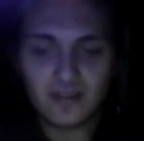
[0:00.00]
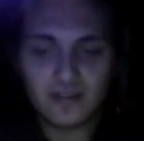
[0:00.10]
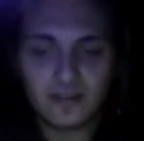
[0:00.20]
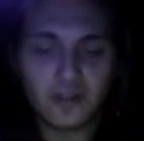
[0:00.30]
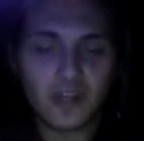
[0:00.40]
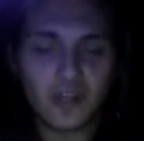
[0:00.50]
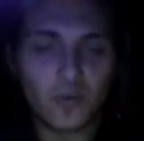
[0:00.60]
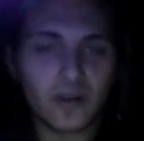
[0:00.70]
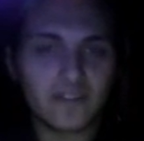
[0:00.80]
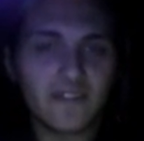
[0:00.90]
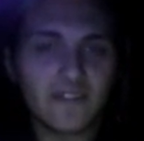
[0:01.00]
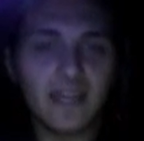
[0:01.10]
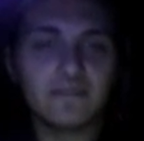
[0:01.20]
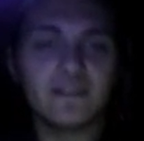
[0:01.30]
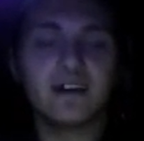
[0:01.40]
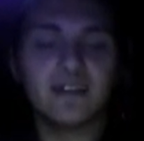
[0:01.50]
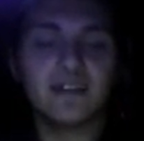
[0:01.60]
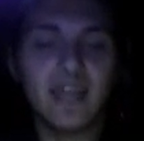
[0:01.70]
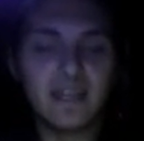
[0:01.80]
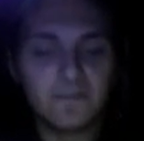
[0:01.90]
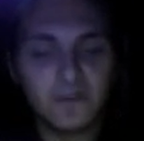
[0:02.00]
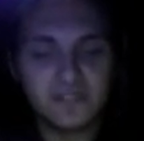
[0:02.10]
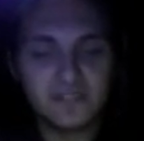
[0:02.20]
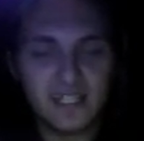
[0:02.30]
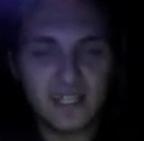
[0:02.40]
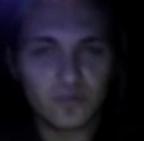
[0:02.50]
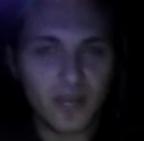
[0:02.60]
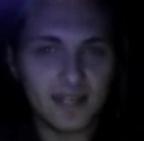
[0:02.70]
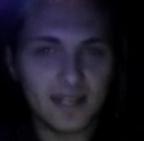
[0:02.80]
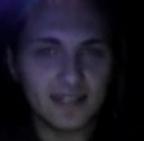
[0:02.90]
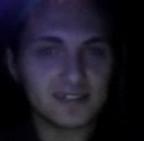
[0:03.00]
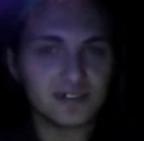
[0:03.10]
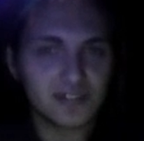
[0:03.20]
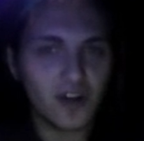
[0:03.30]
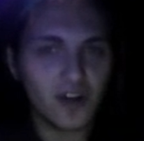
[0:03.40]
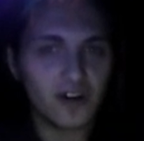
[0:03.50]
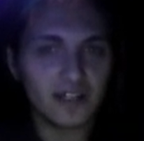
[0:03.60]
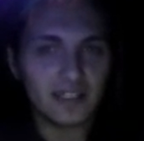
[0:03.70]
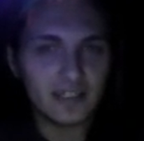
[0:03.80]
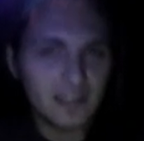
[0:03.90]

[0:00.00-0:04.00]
look at work that they've done, and if you see any redness or scarring,